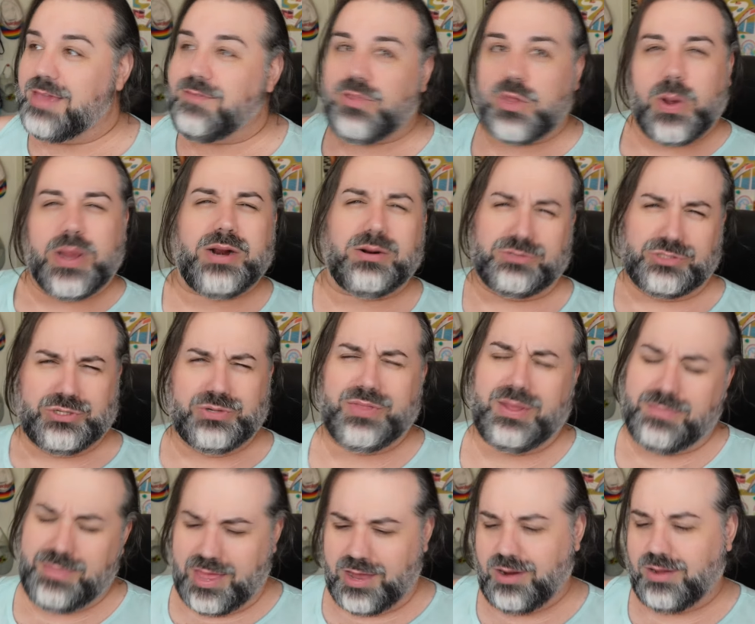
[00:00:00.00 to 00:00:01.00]
Even though I don't do
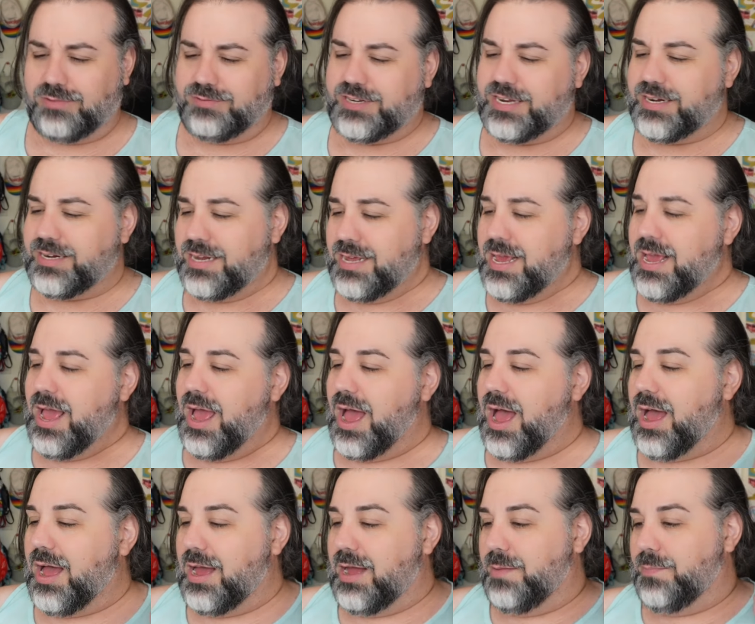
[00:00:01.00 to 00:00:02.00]
them that often,
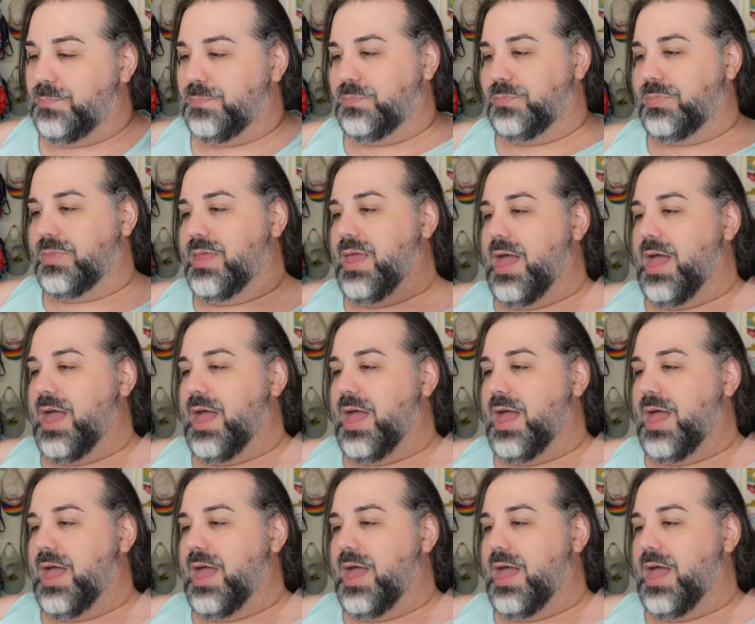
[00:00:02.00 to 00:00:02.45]
um,